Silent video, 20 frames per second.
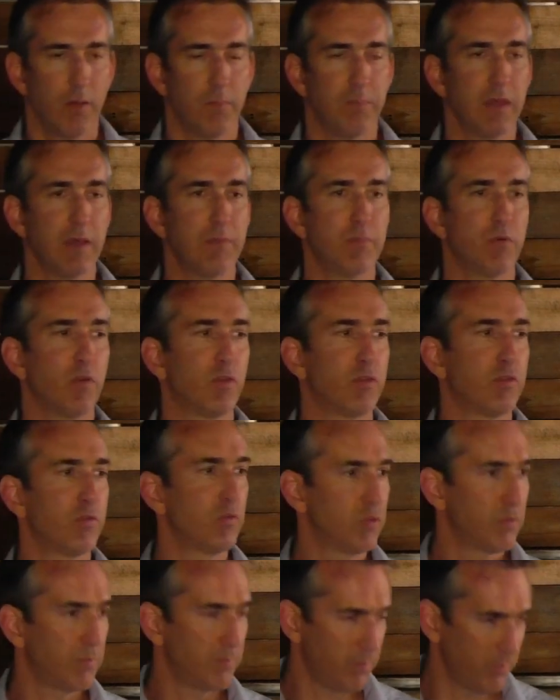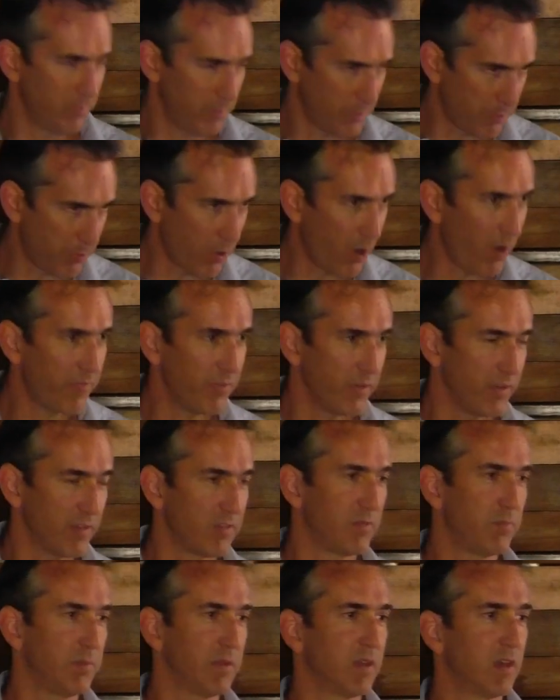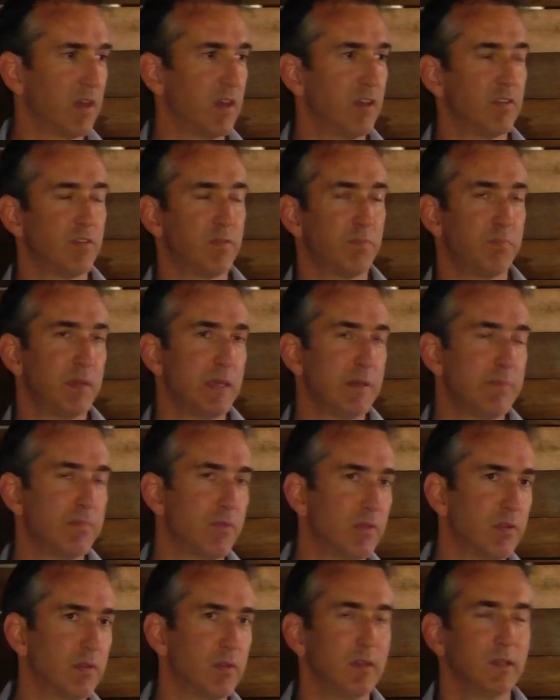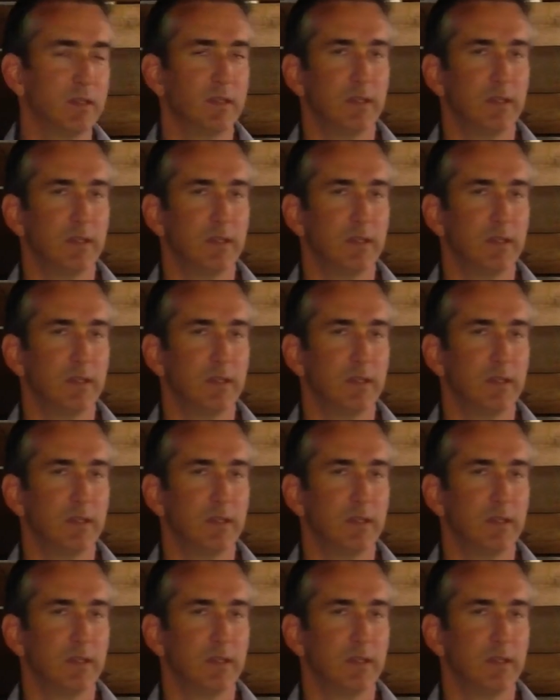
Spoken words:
people through the prophets, because people